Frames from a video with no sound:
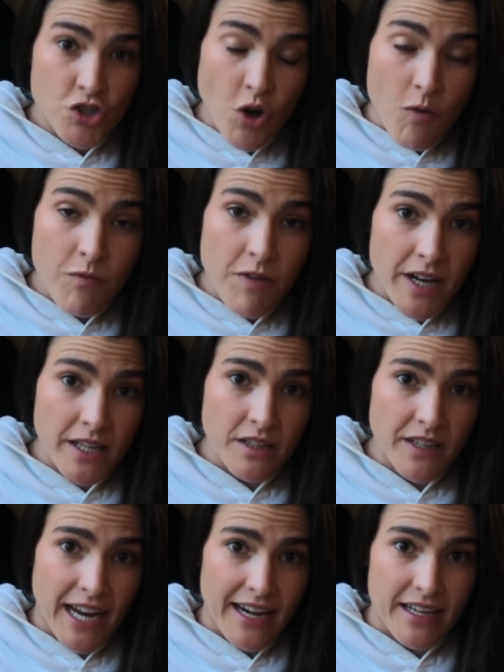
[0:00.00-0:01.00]
don't fucking
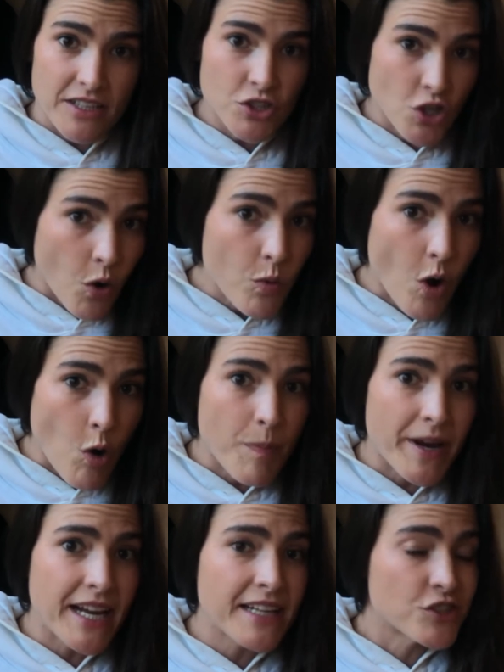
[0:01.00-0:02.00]
look at it. Don't
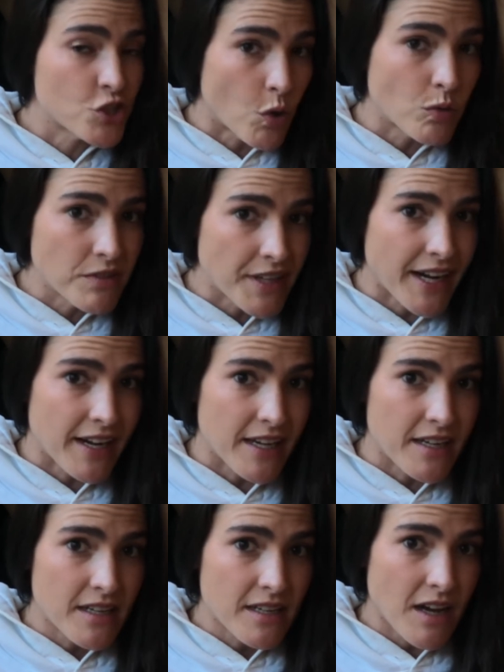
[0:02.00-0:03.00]
open it. Don't look at
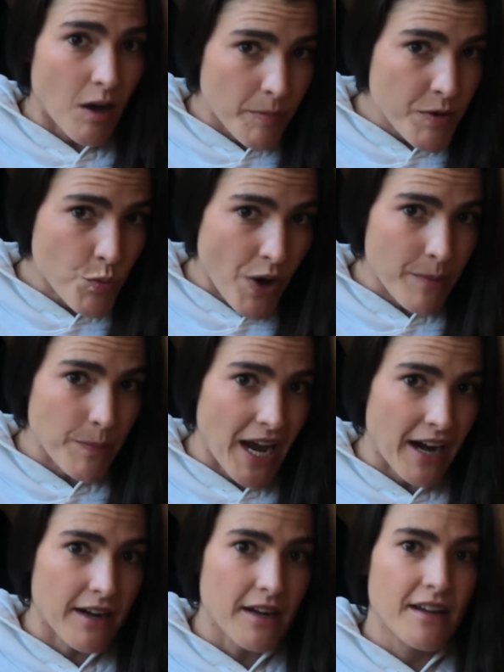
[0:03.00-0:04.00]
it. I'll be right back.